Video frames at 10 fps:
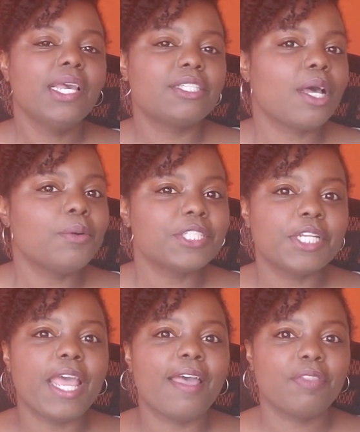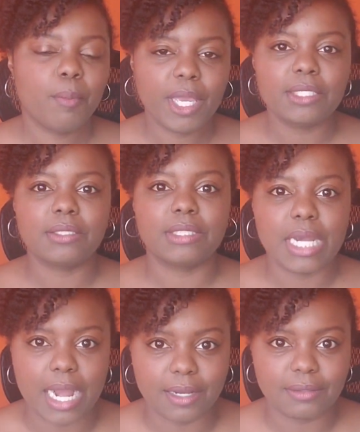It's always going to have the best
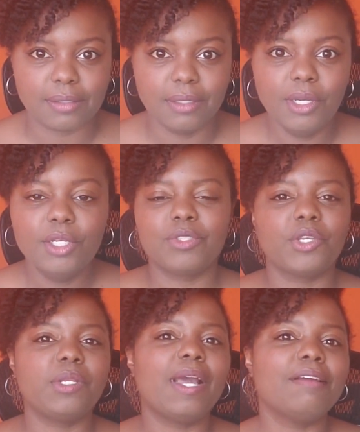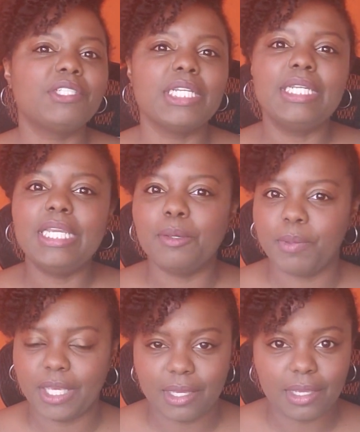stocks. So you don't have to
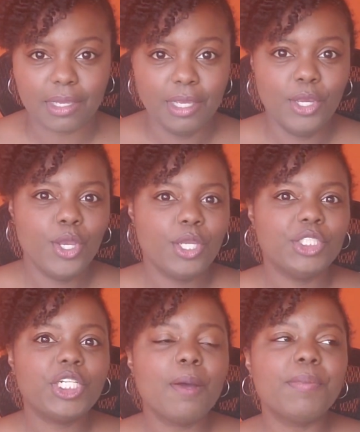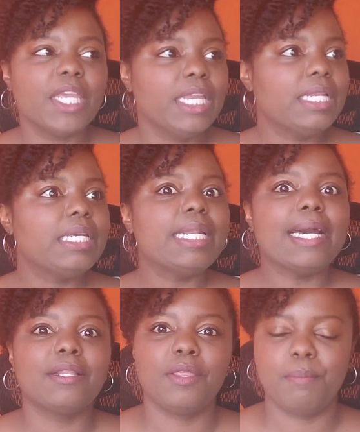nitpick, jump in and
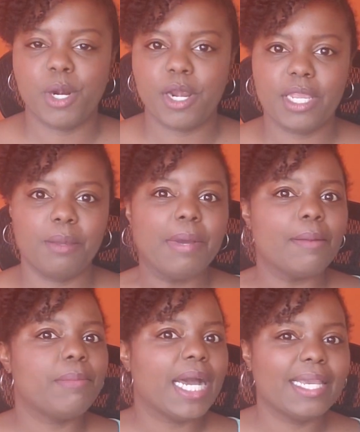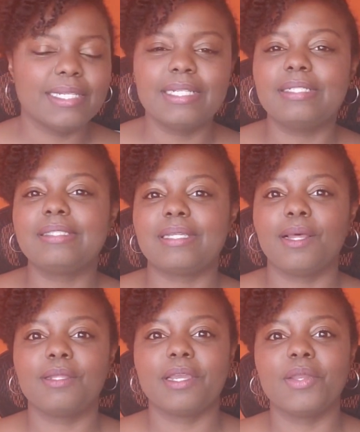out of the market by buying and
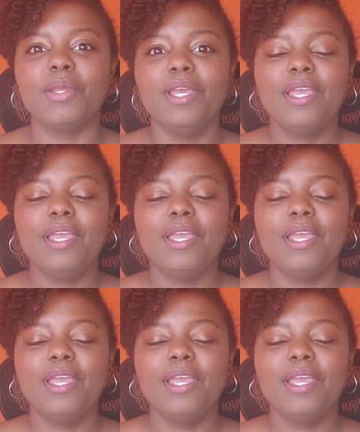selling.